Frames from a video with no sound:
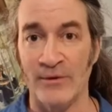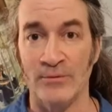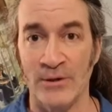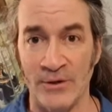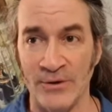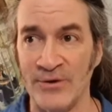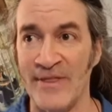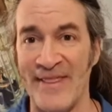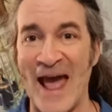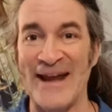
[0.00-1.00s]
you
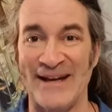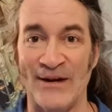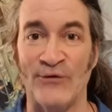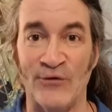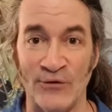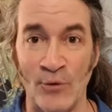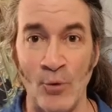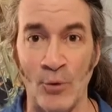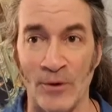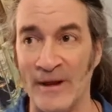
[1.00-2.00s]
learned that in
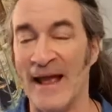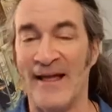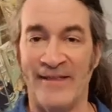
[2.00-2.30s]
school,